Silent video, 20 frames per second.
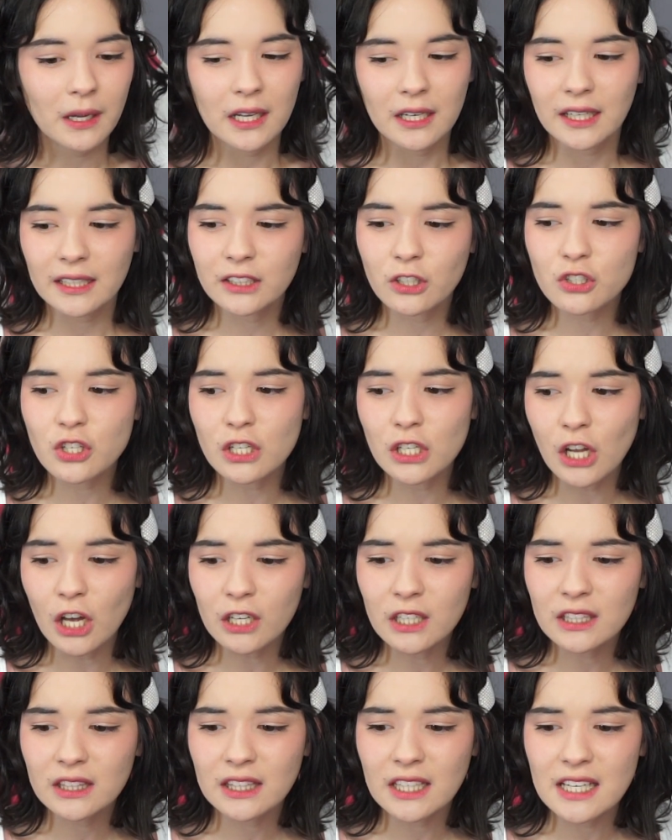Like there's a
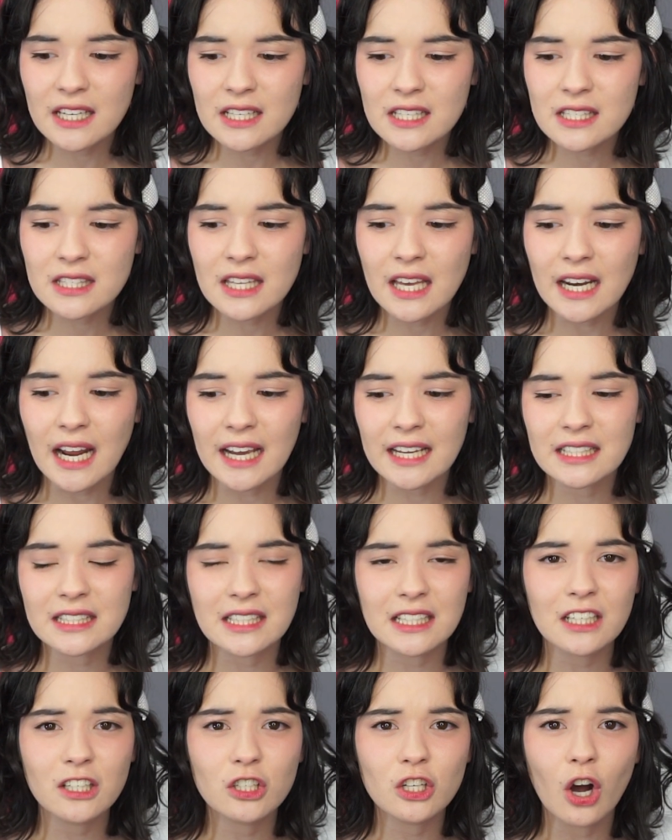lot of things that I
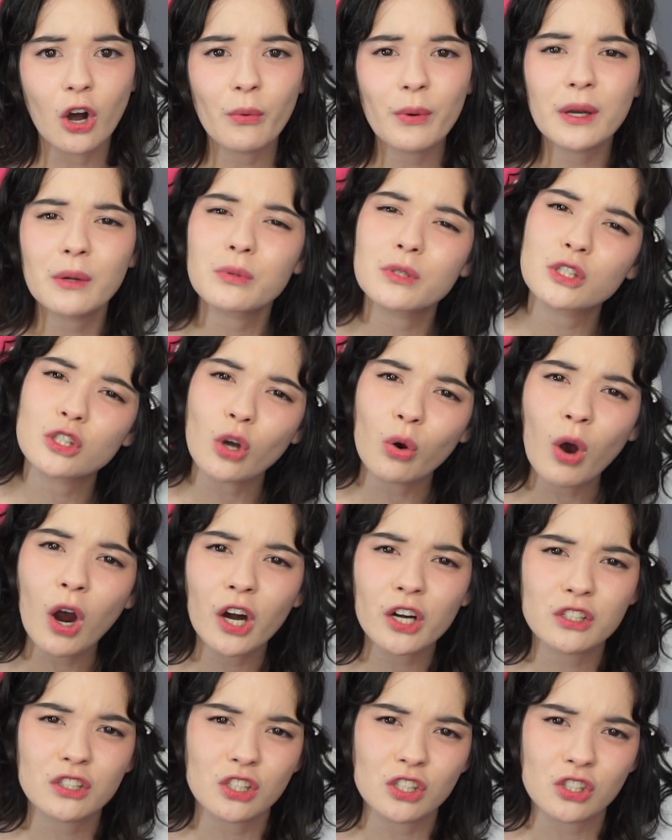didn't know, and it was so
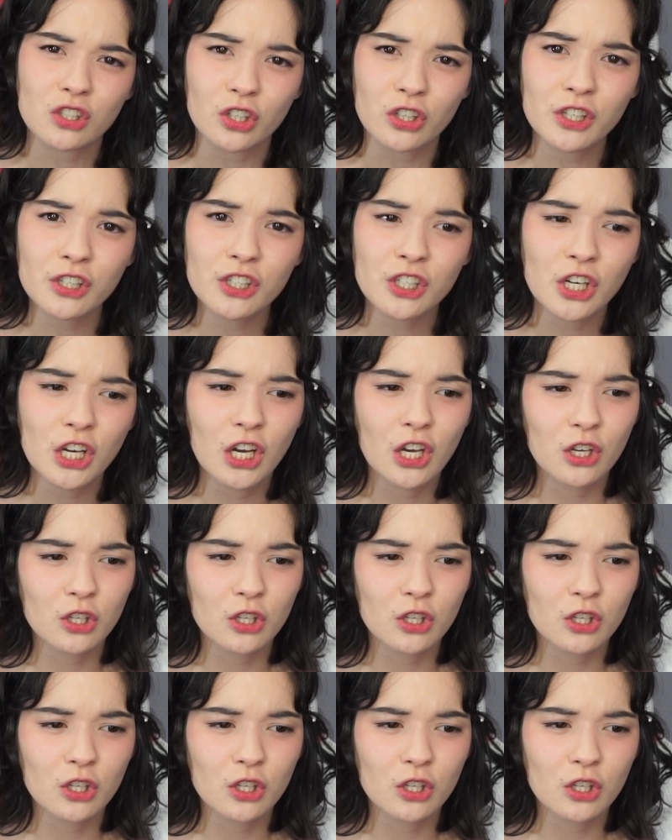hard to search.